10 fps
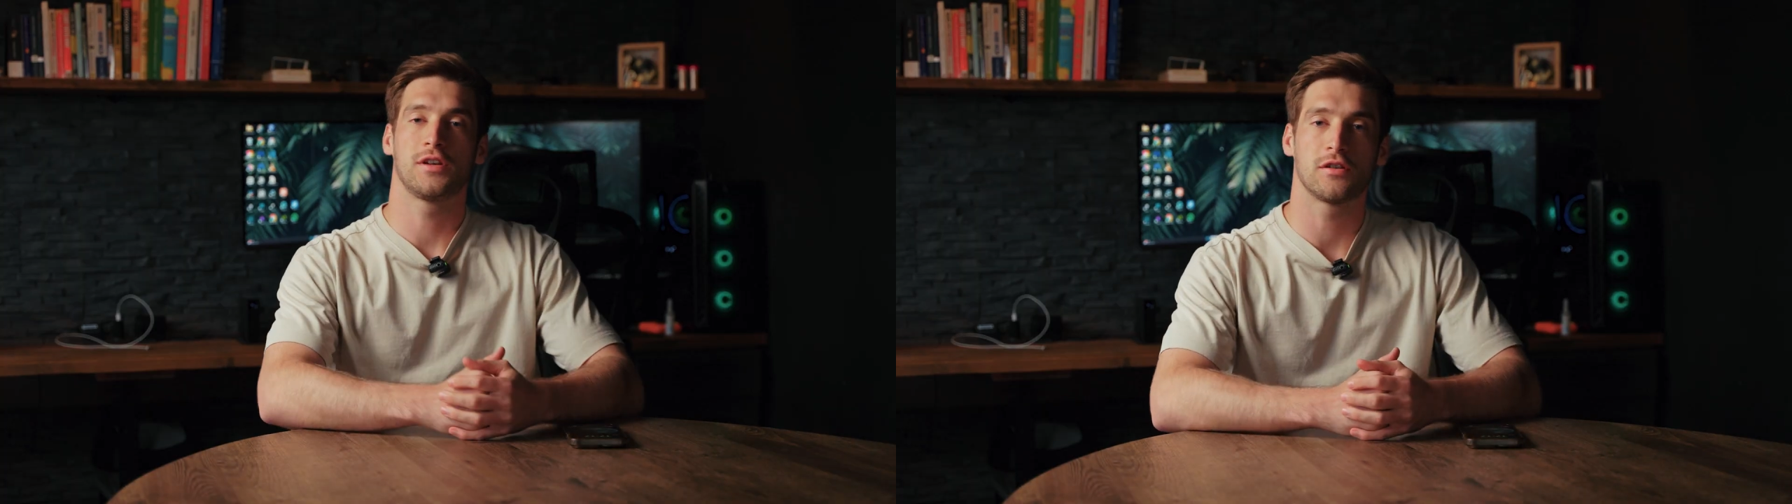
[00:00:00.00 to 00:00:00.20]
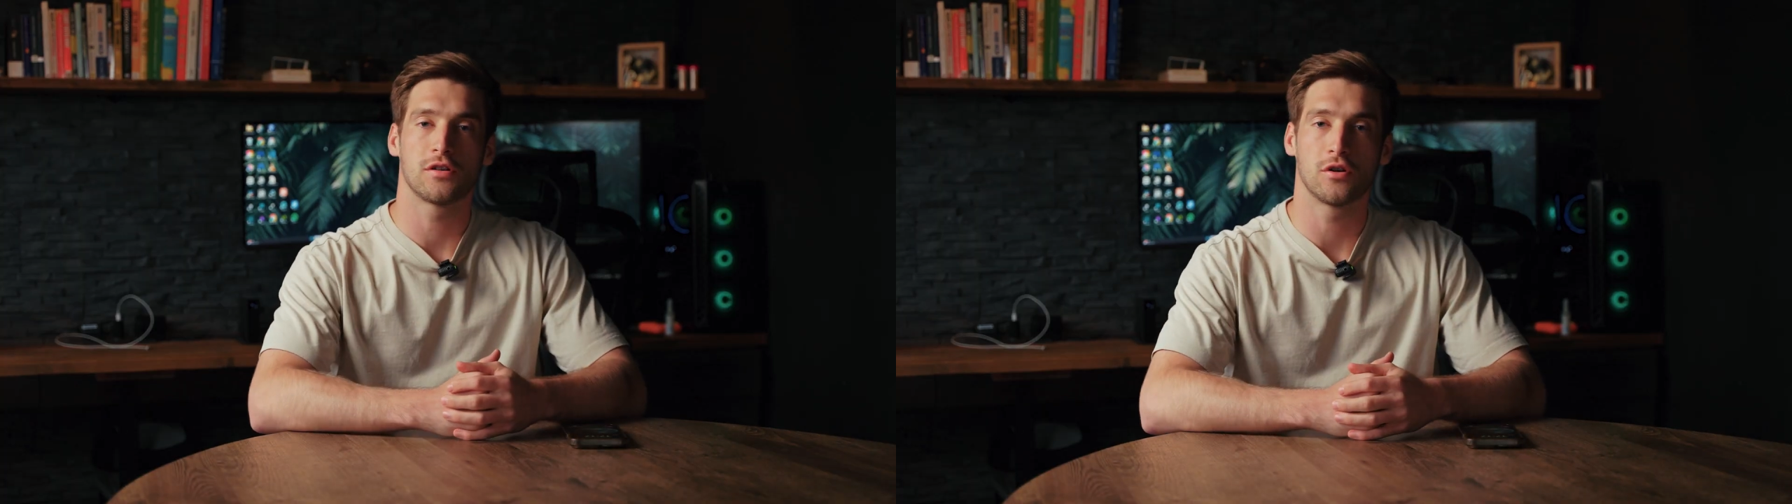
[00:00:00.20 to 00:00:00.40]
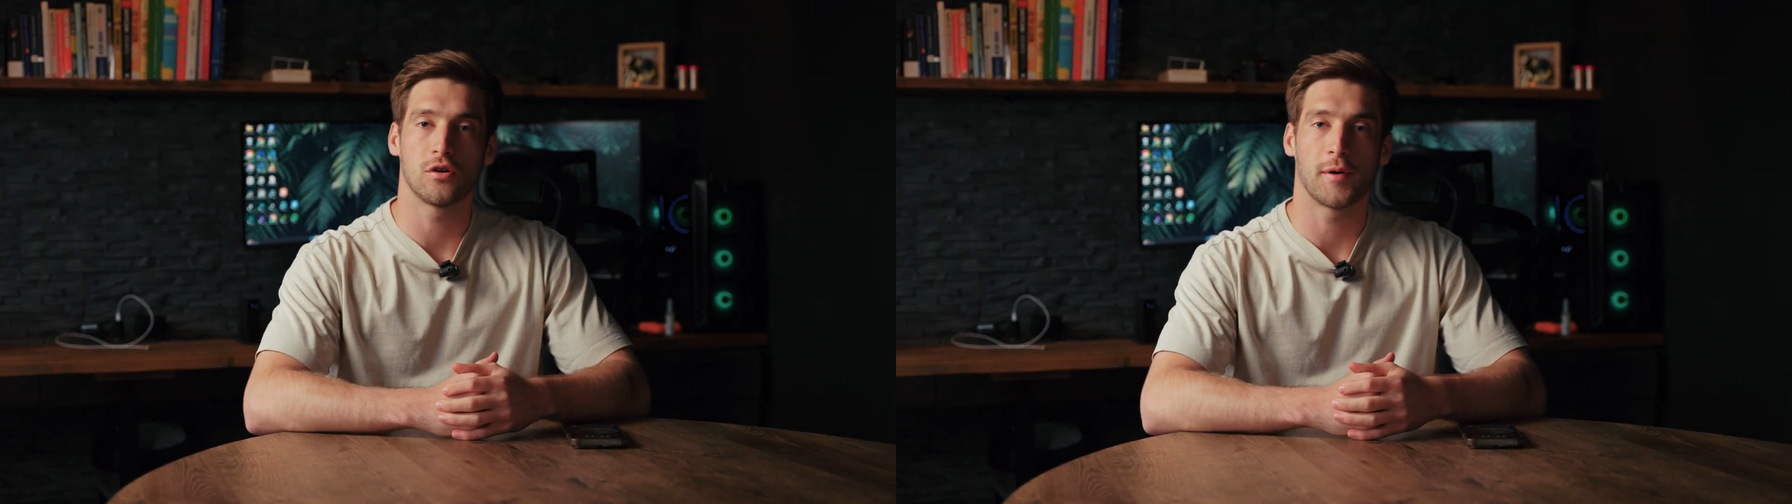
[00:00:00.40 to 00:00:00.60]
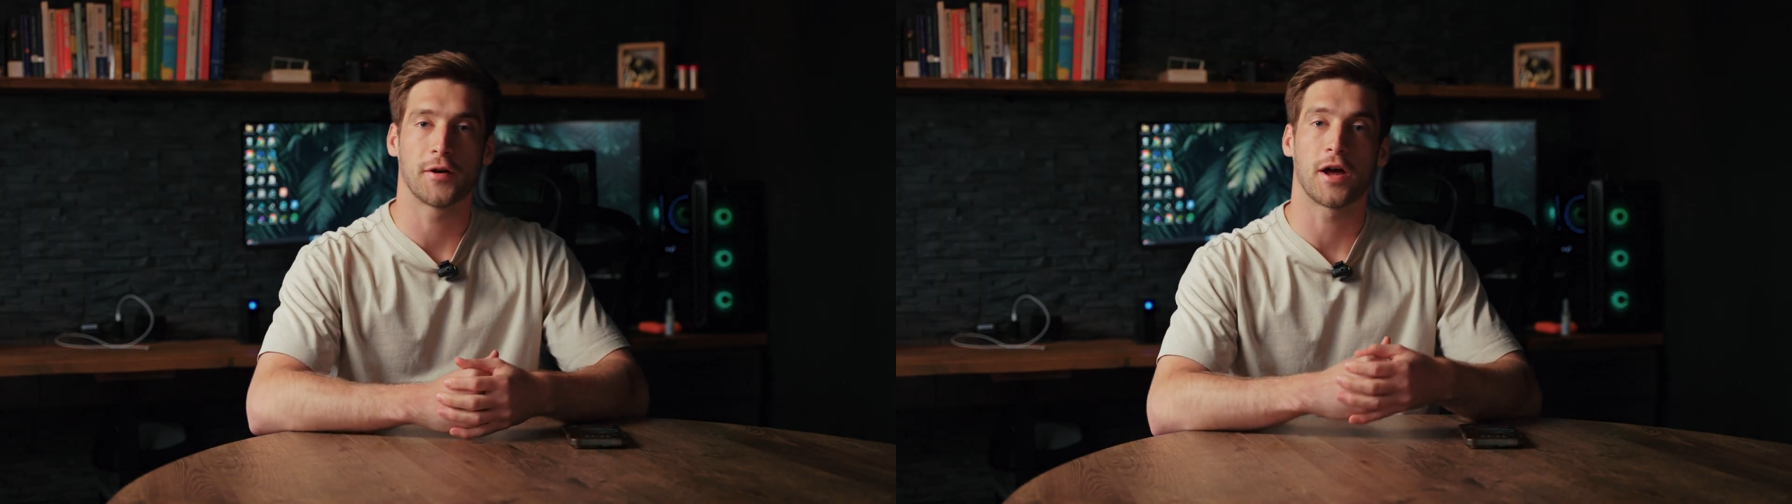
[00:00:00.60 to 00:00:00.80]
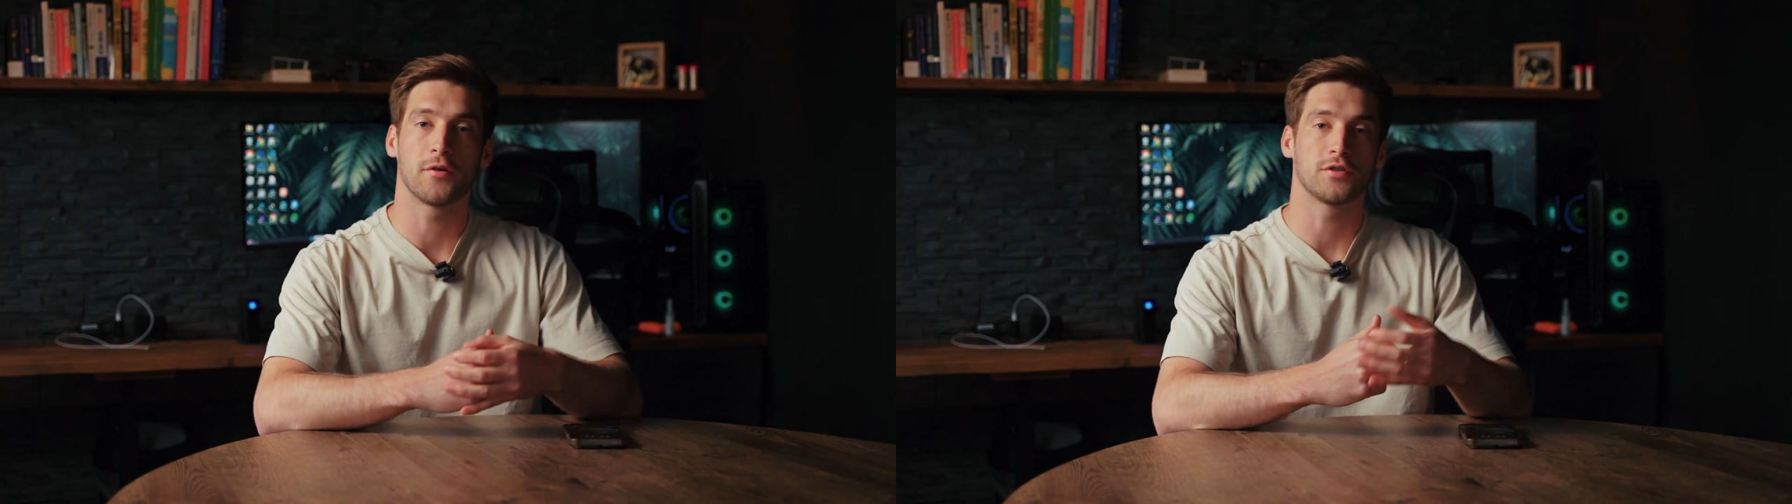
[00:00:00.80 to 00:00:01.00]
need to know
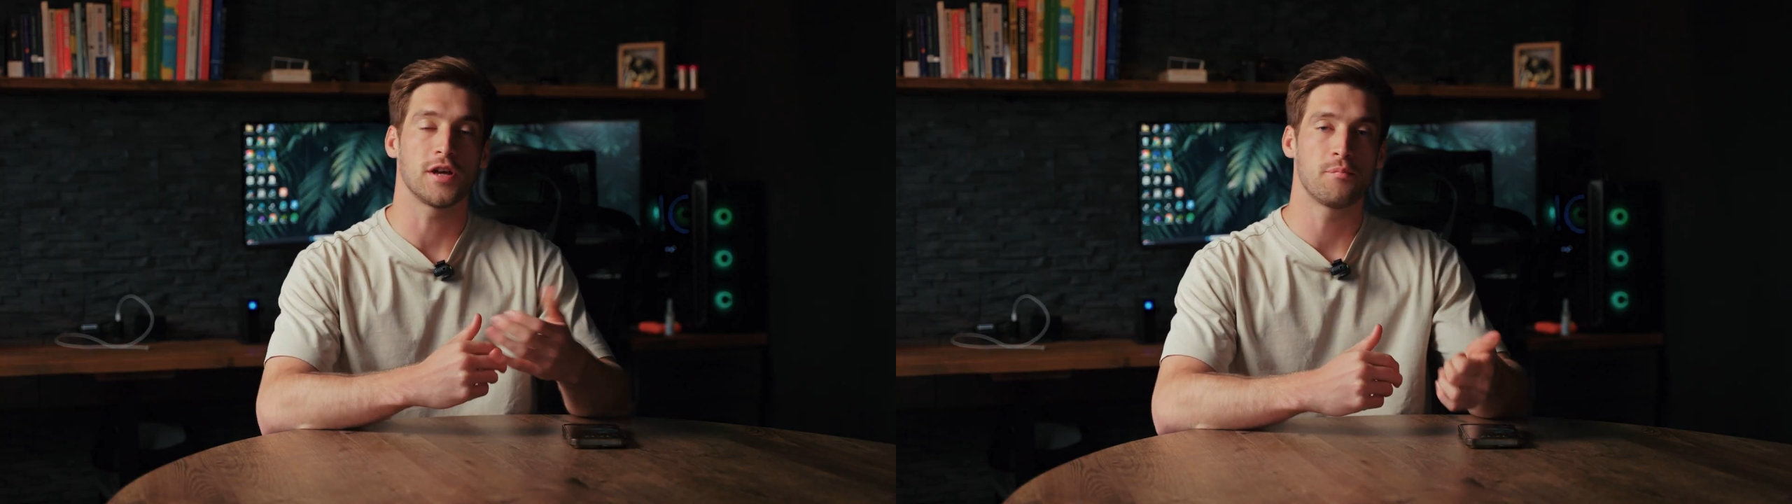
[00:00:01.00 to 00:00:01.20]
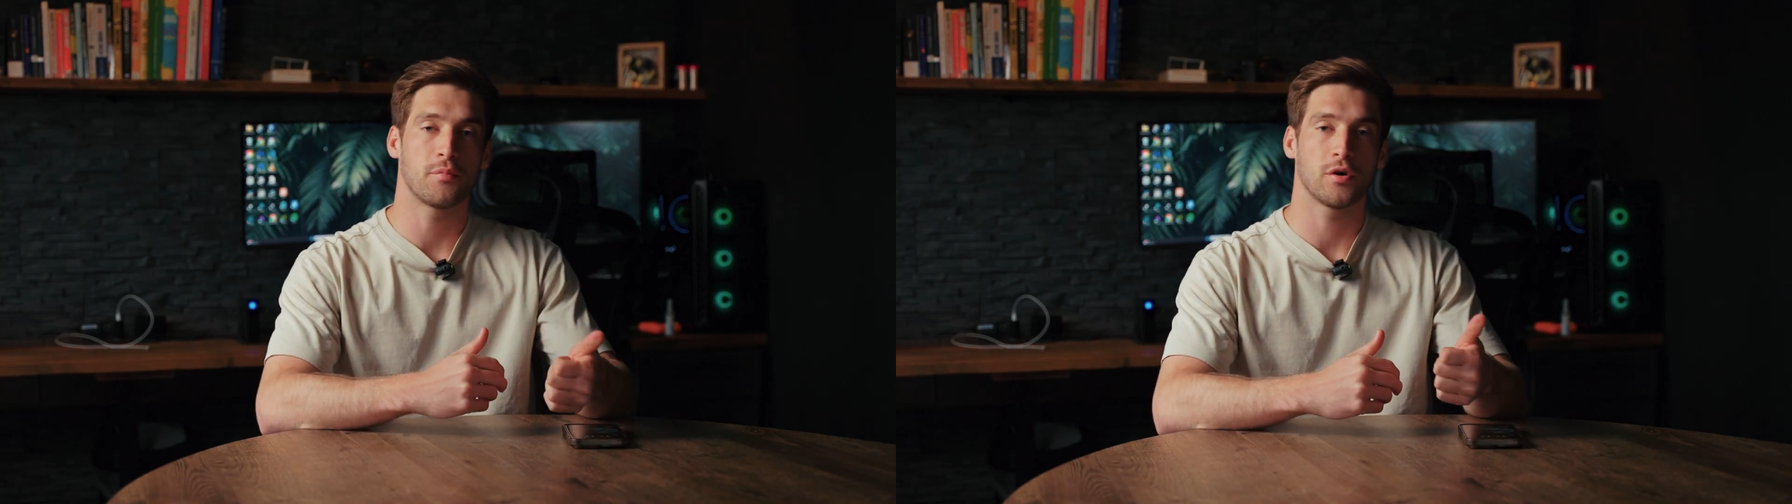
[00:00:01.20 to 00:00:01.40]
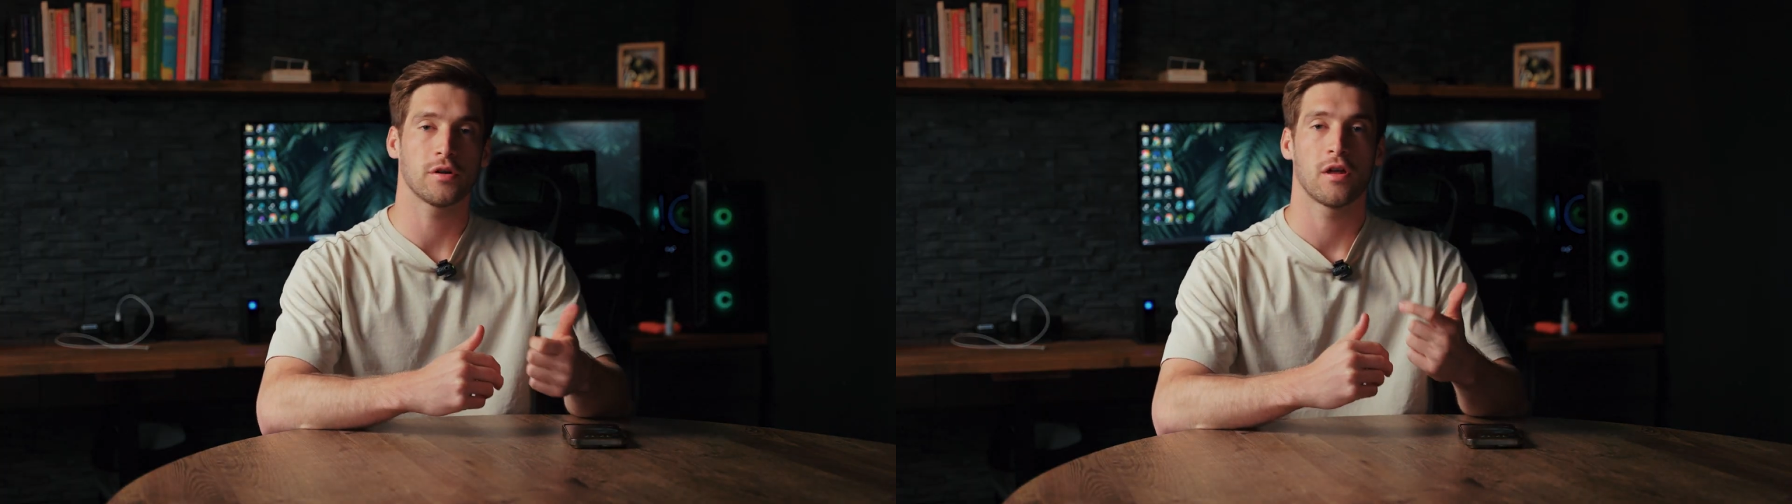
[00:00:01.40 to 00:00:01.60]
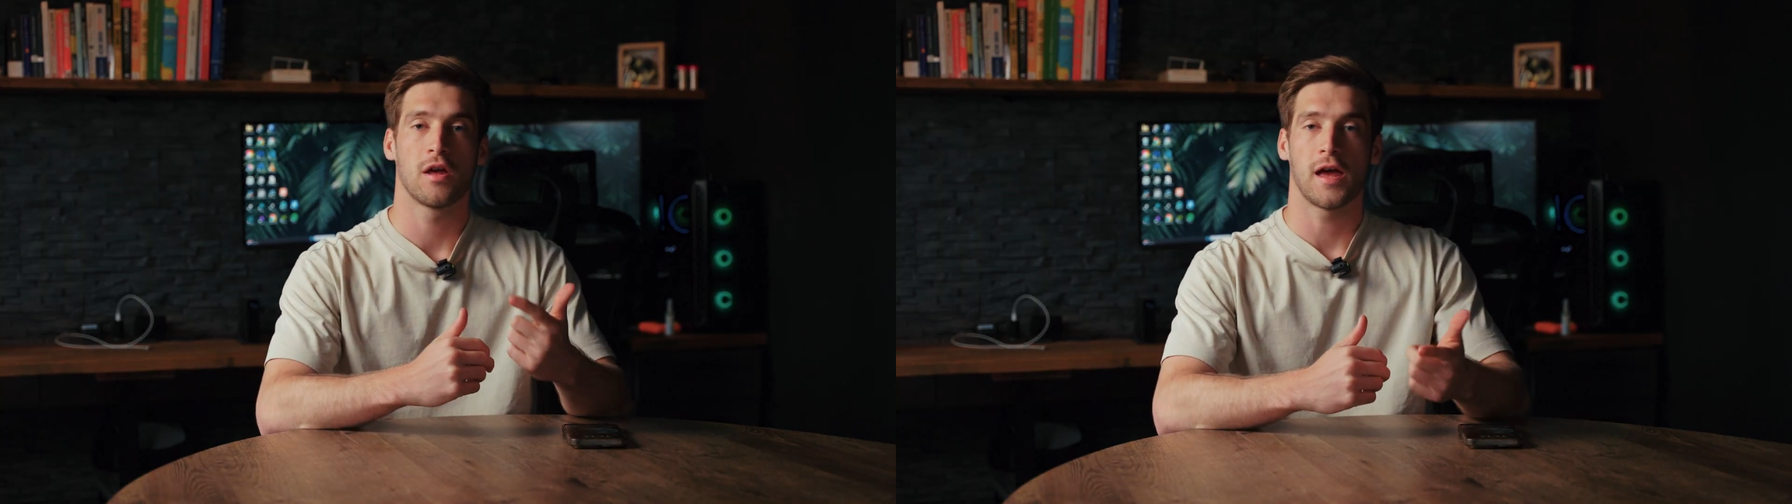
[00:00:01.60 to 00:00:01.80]
about how to import